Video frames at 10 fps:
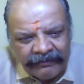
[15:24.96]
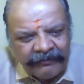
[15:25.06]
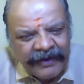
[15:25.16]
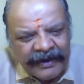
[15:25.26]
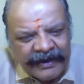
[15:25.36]

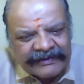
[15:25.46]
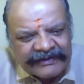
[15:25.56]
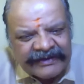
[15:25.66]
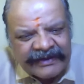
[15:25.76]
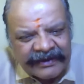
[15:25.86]
We can
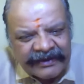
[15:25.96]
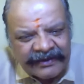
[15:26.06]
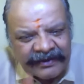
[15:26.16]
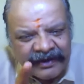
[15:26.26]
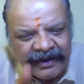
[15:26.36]
see
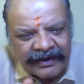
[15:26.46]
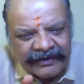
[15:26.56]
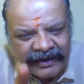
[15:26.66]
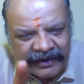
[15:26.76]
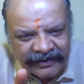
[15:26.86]

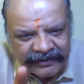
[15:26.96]
Gati